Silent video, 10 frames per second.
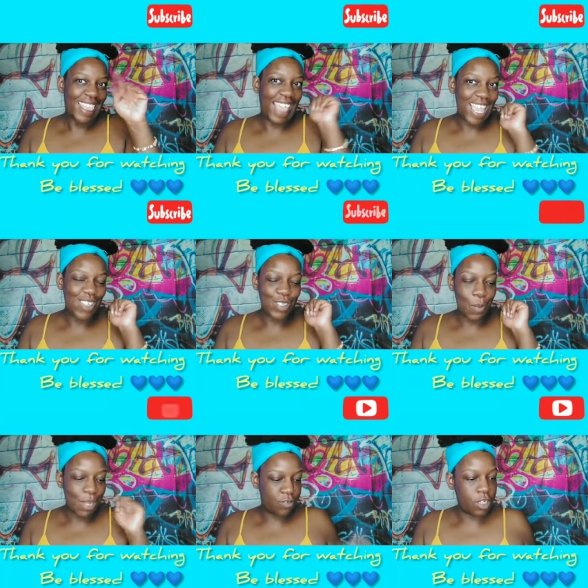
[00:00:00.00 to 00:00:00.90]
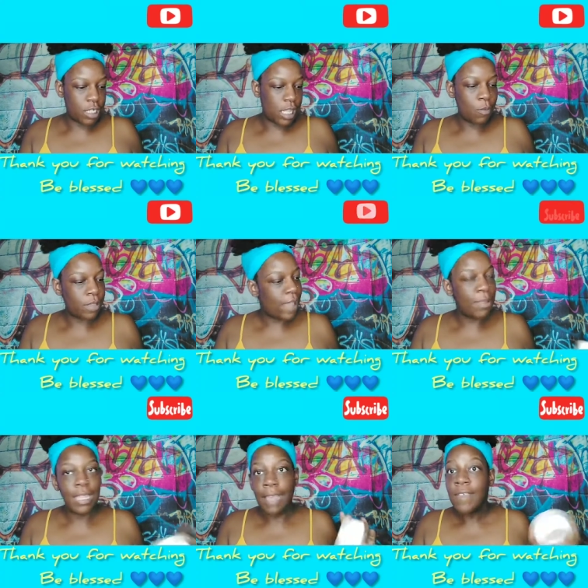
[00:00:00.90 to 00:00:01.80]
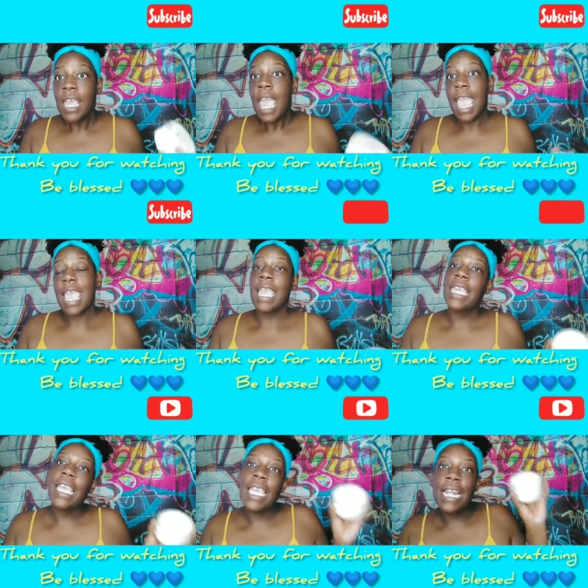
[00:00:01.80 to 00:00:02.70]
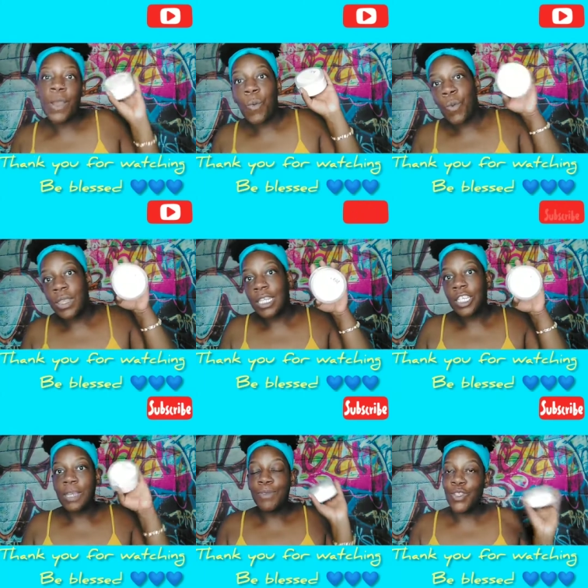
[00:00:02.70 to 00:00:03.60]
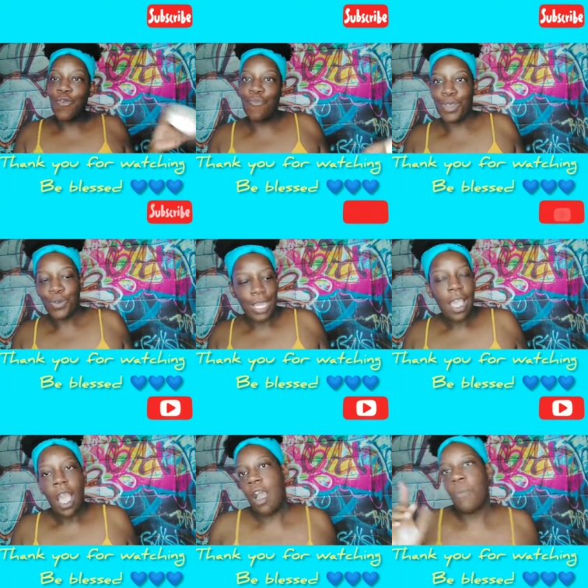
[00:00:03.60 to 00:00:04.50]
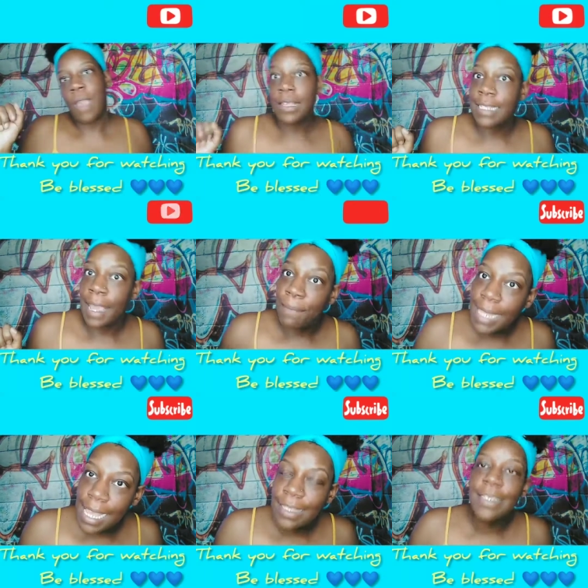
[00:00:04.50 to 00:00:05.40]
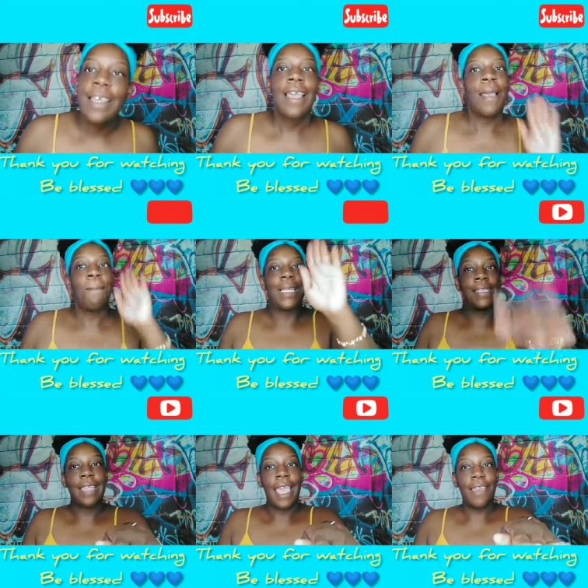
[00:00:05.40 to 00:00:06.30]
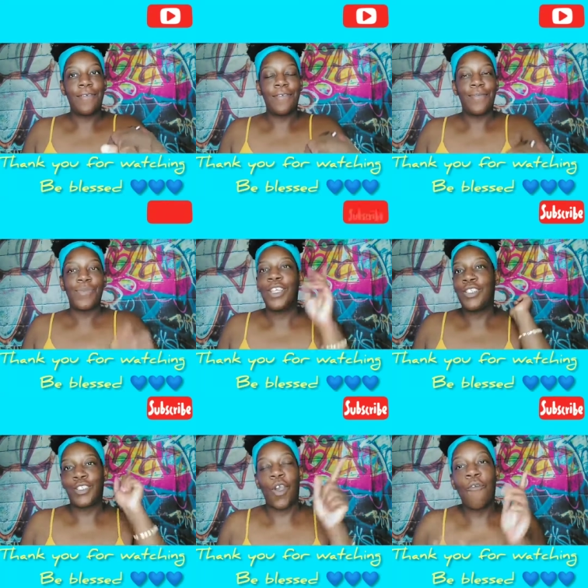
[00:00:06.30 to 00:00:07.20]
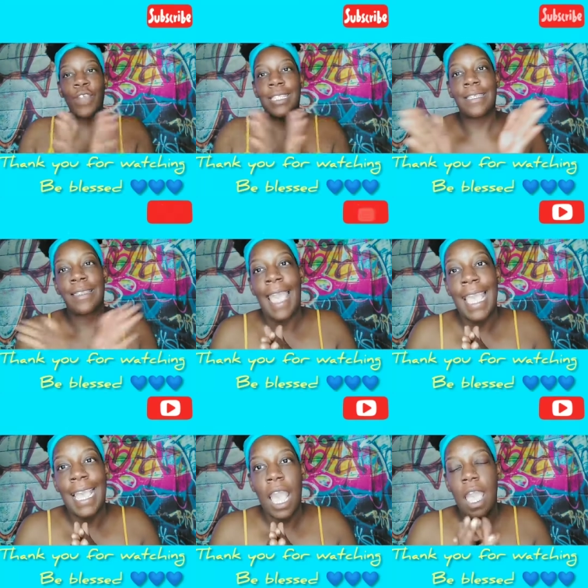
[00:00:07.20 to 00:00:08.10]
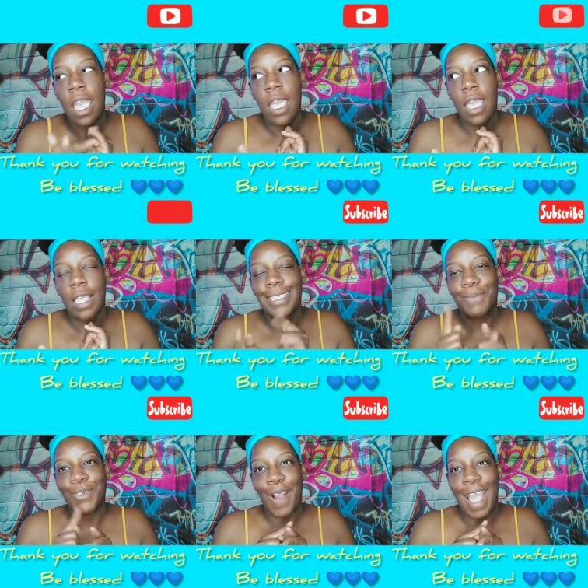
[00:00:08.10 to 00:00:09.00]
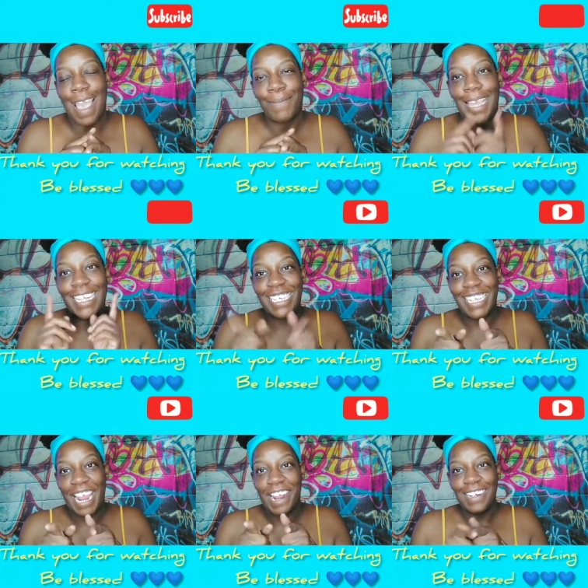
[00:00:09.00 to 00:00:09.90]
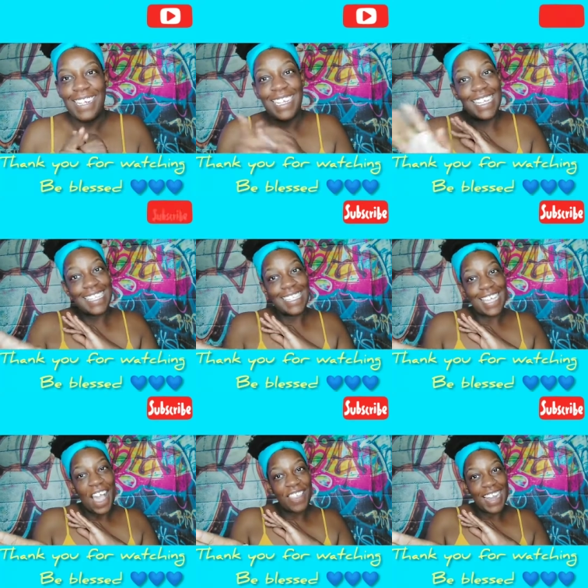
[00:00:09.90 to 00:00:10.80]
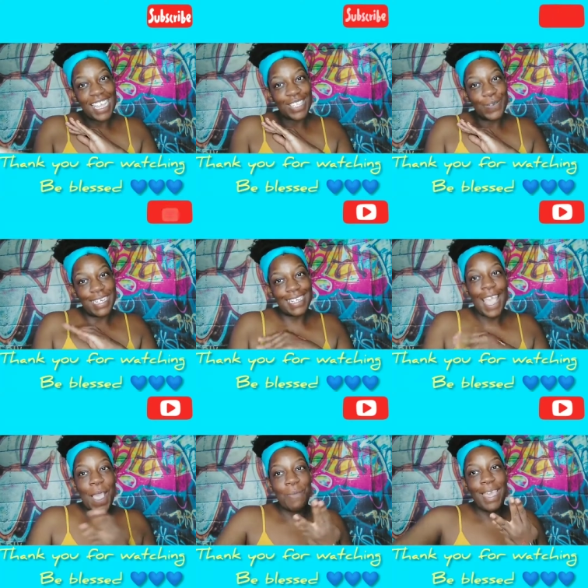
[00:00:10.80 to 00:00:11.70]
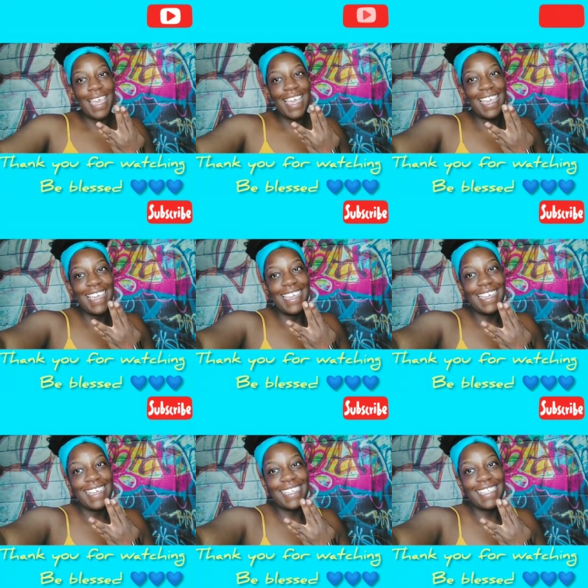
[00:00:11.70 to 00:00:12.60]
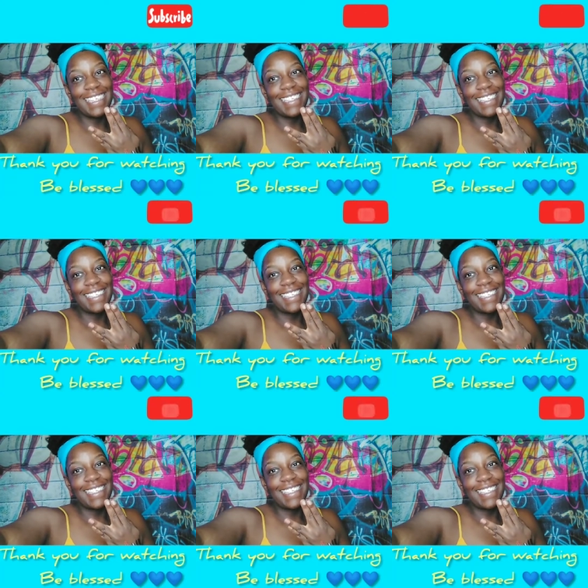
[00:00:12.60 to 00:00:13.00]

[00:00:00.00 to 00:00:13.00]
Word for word: Thank you so much for chilling with the family life and kicking it with the Chipped Tooth Beauty. I hope y'all stay blessed. Be safe. Don't forget to like, subscribe, and share. See y'all on the next one. Peace.